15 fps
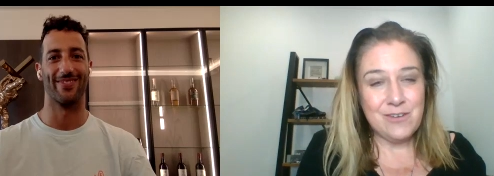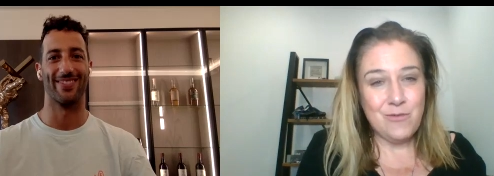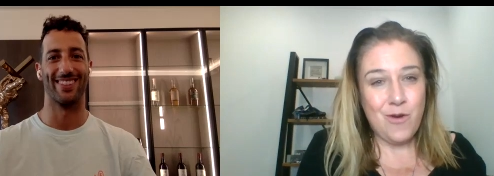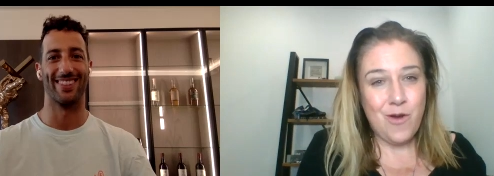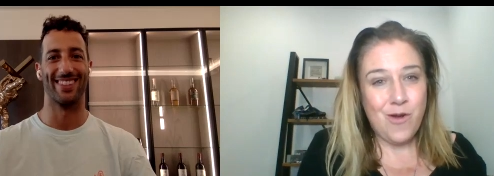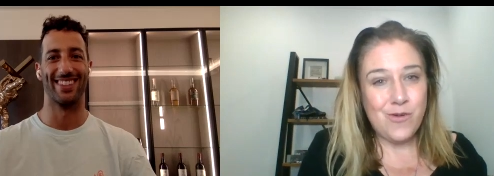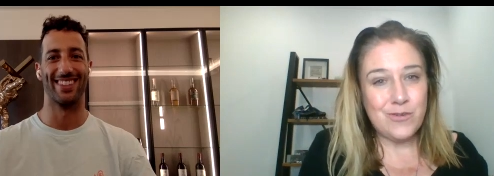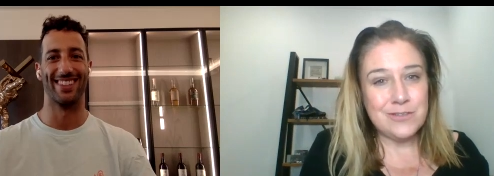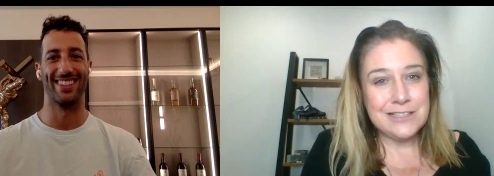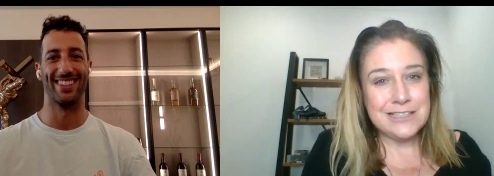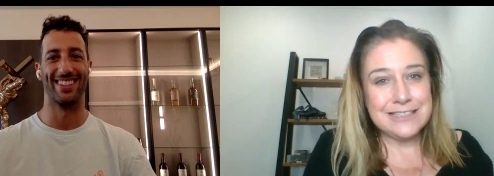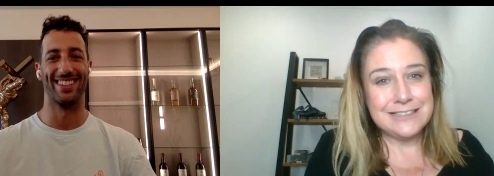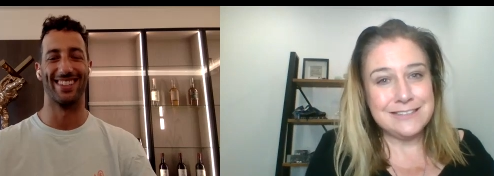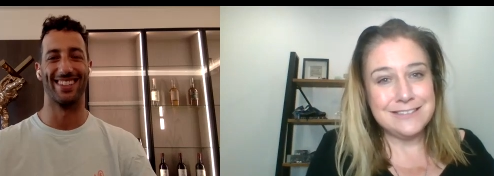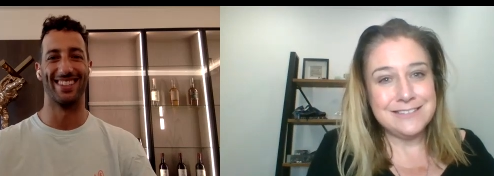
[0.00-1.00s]
Speaker 1: role.
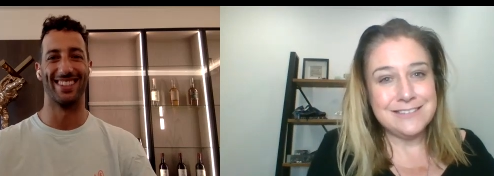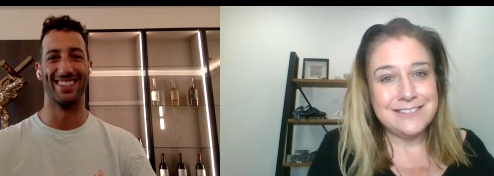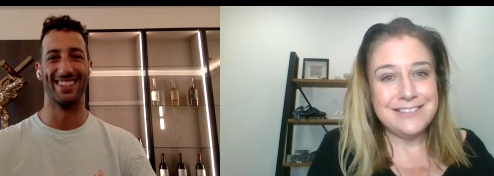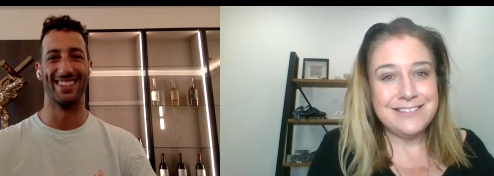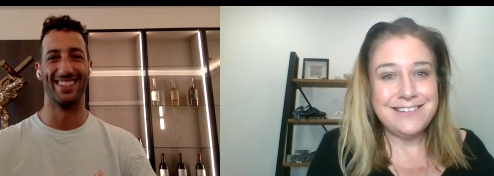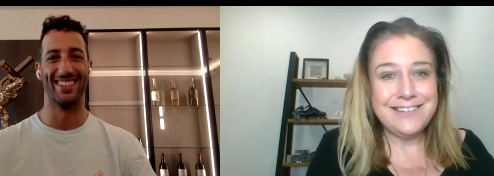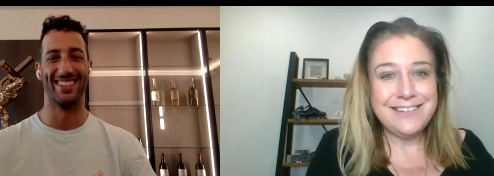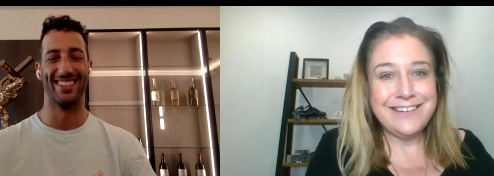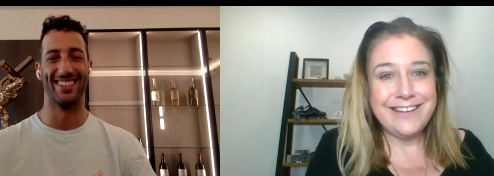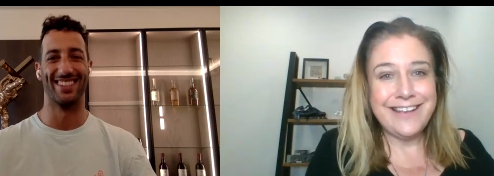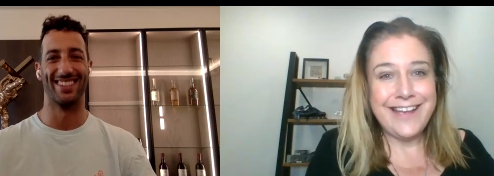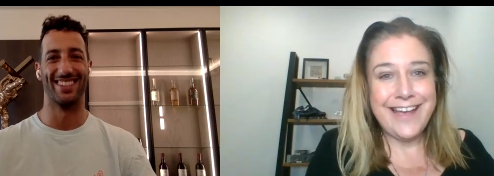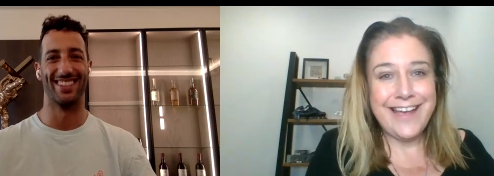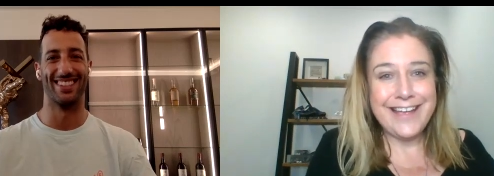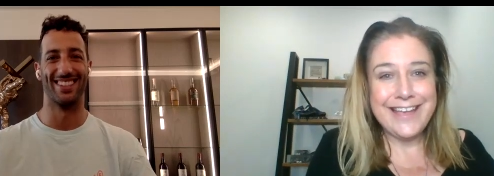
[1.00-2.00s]
And
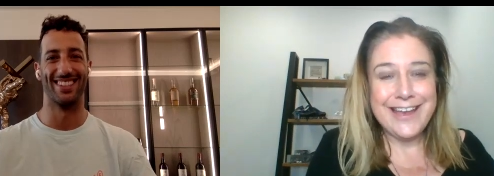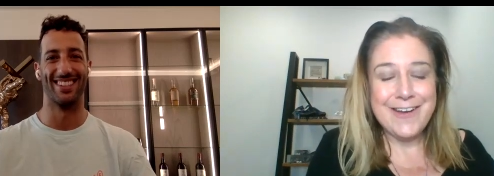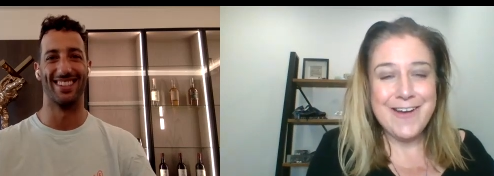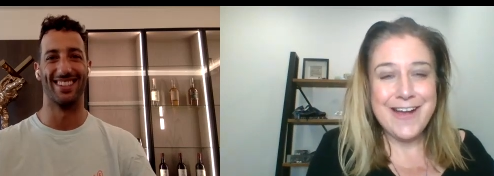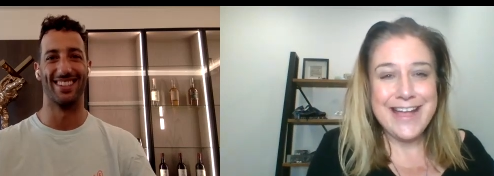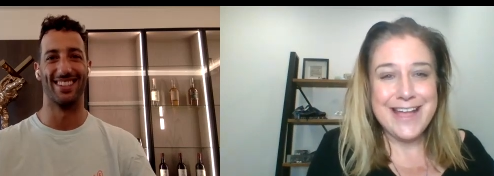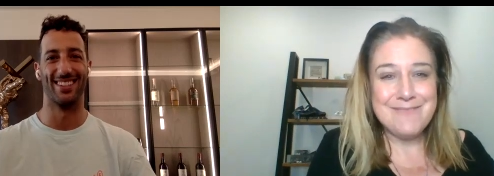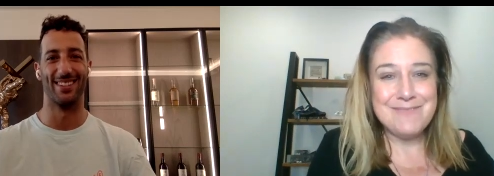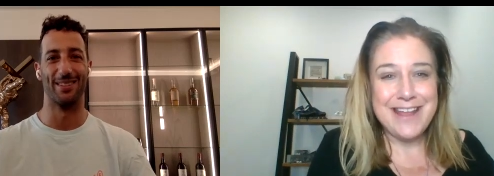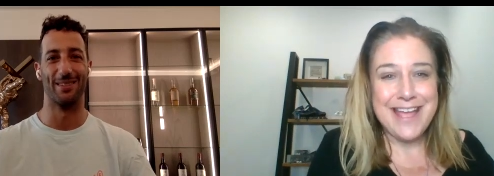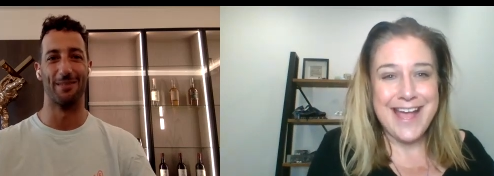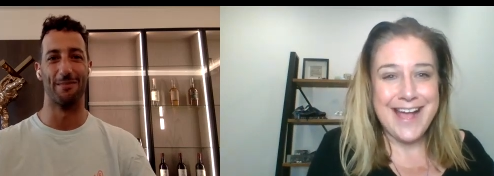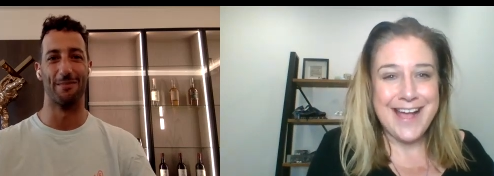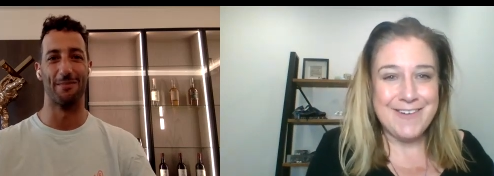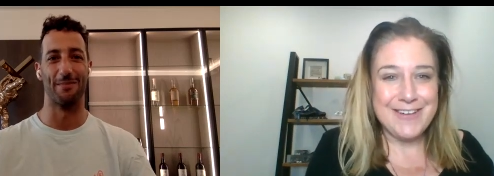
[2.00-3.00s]
yeah, here I am
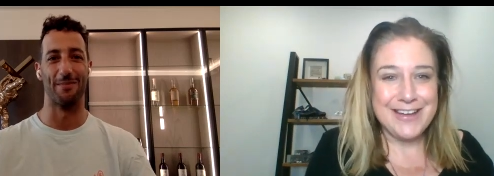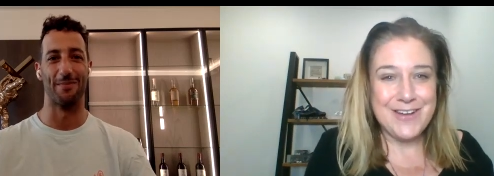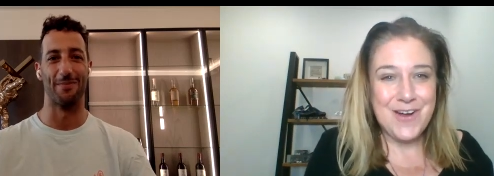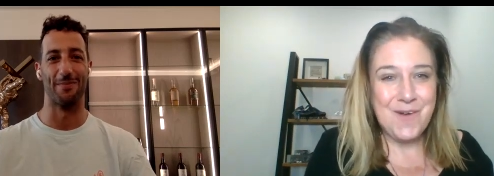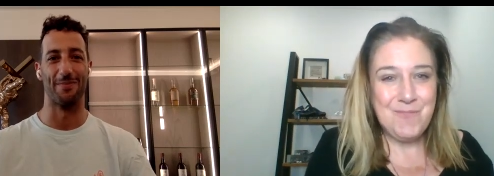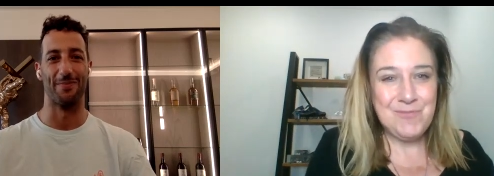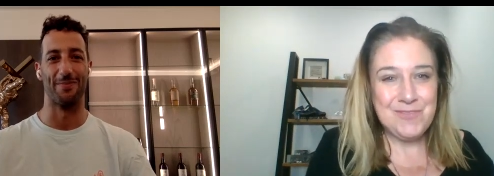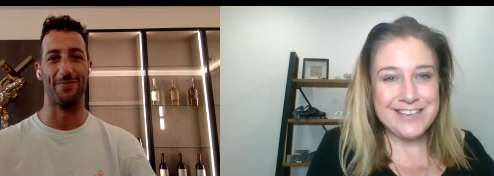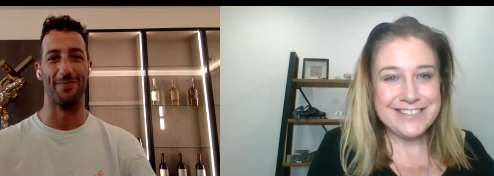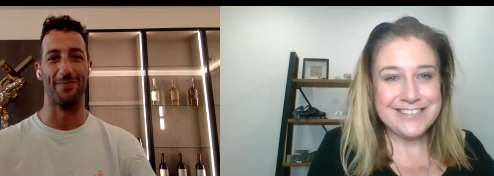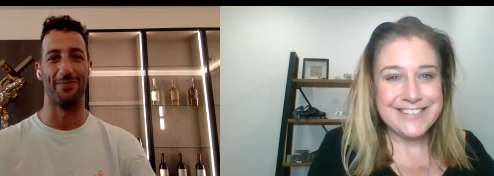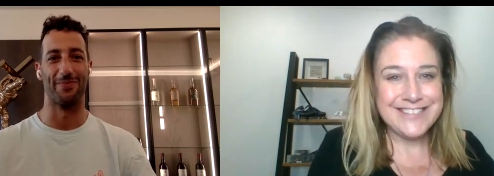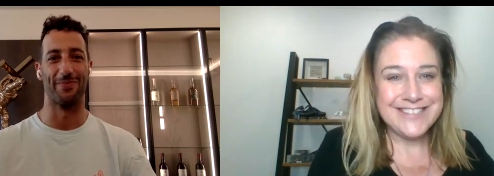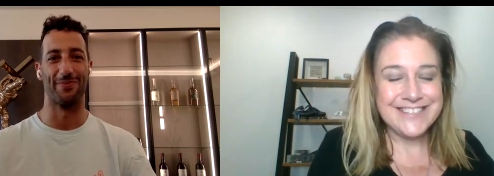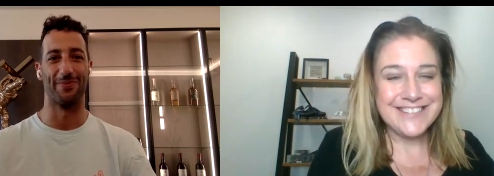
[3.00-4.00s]
now at
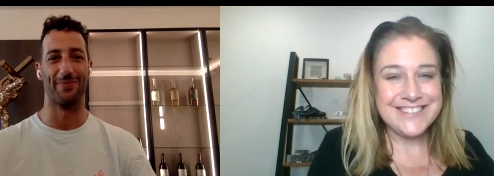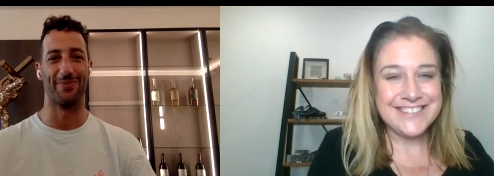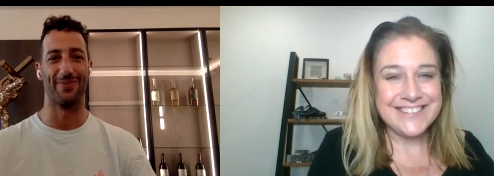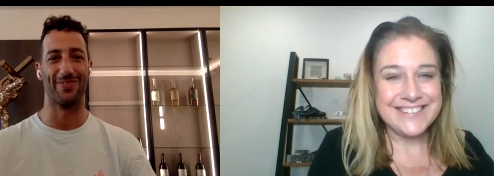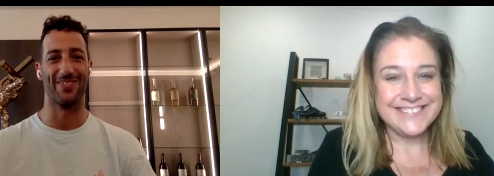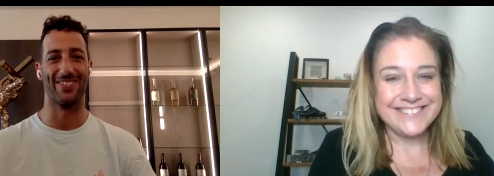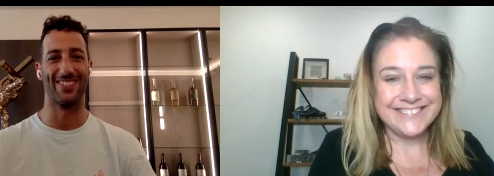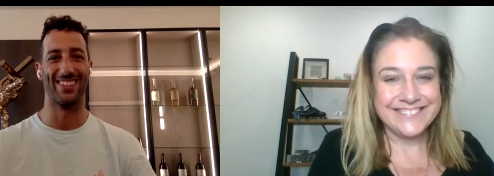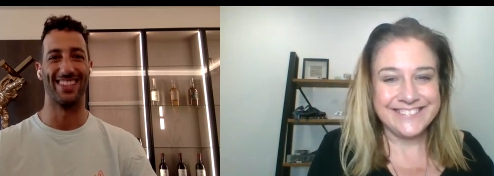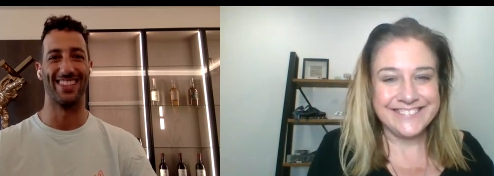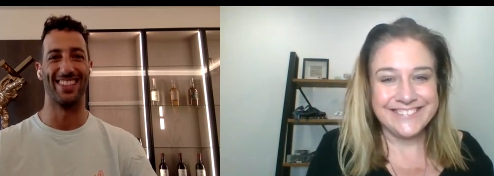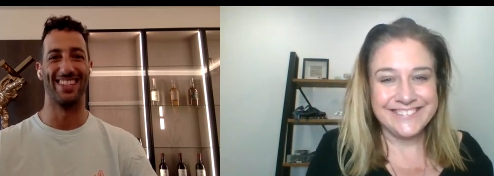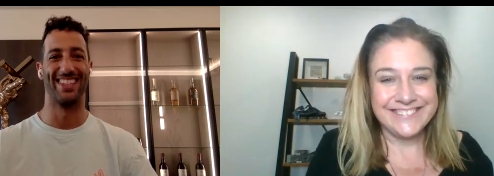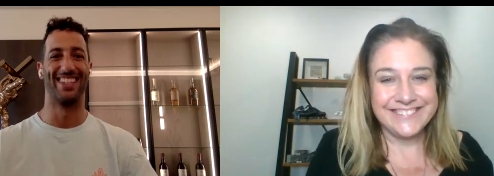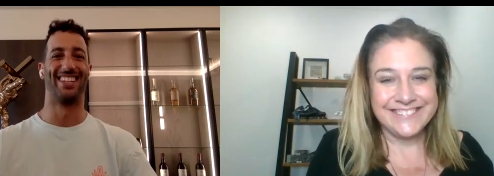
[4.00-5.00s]
Optus.
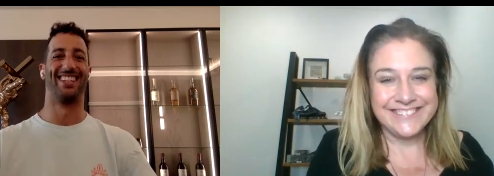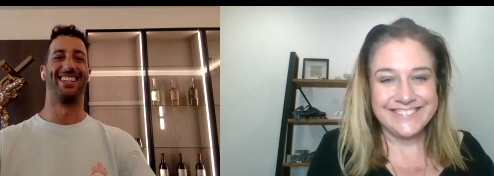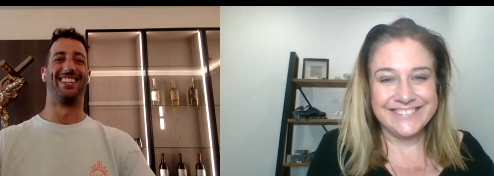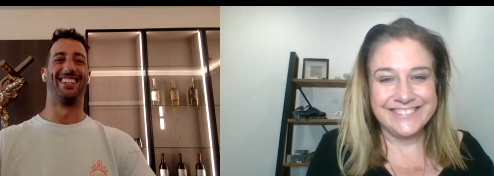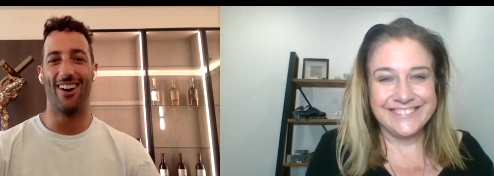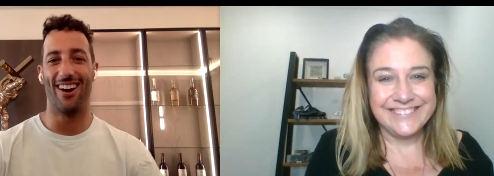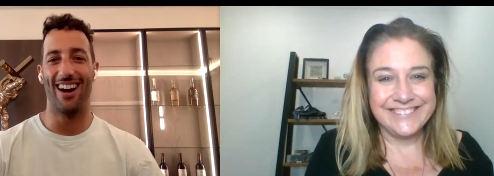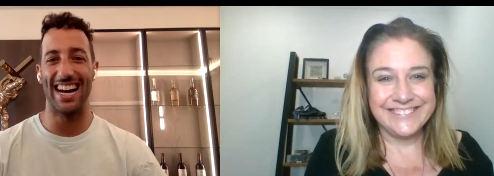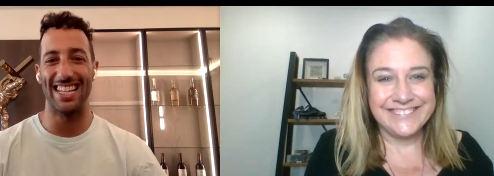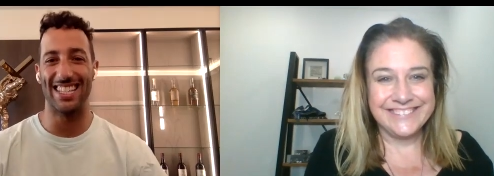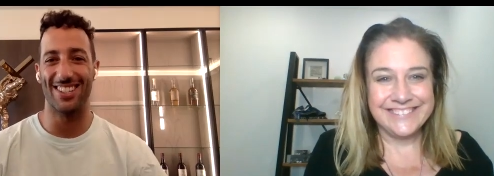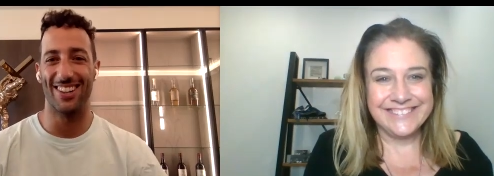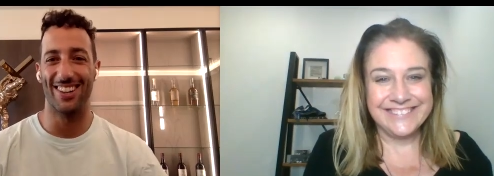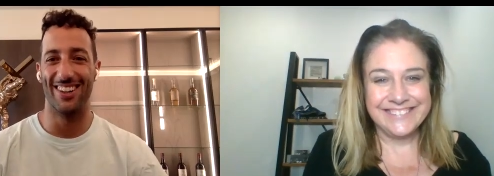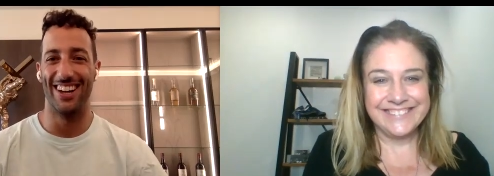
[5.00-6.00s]
Speaker 2: All
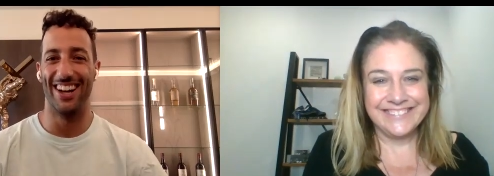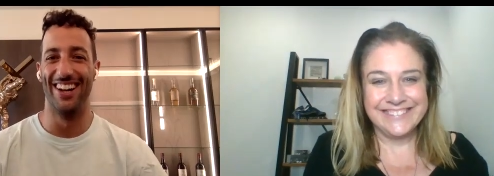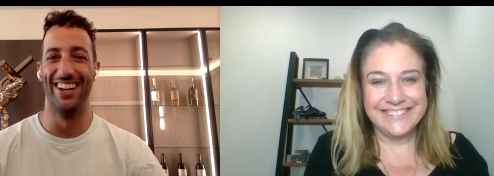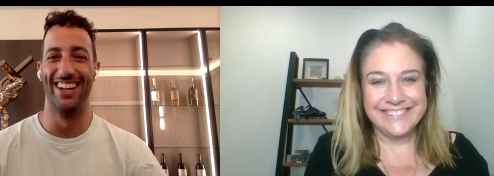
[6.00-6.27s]
right. So